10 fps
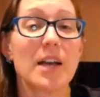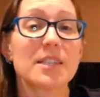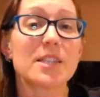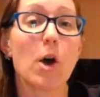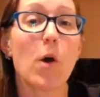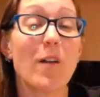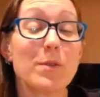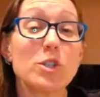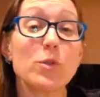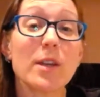So I've
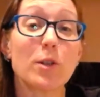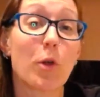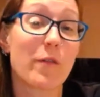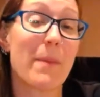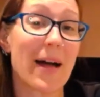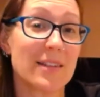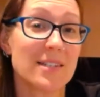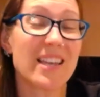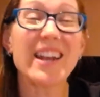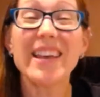been doing a lot of
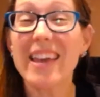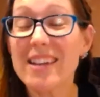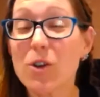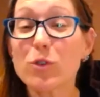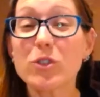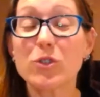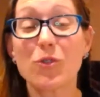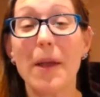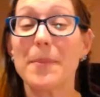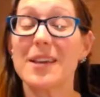Balance, and again, it also is
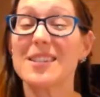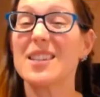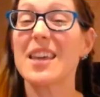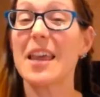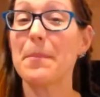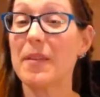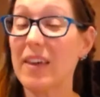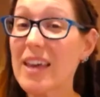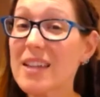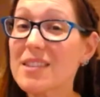great because it's keeping
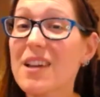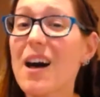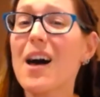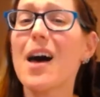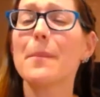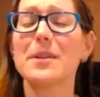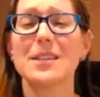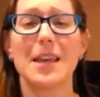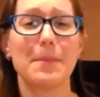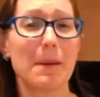the kids calm, it's
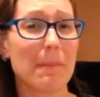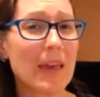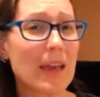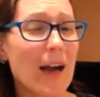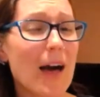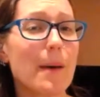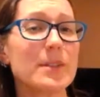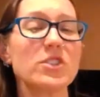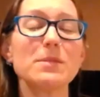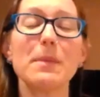keeping me calm,
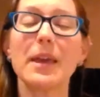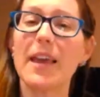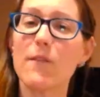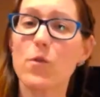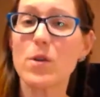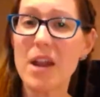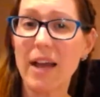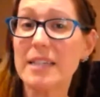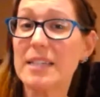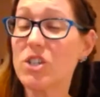it's just making everyone
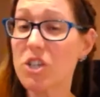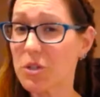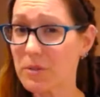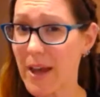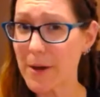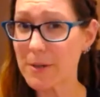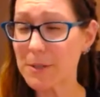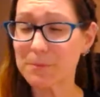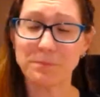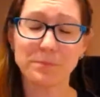nice and chilled out.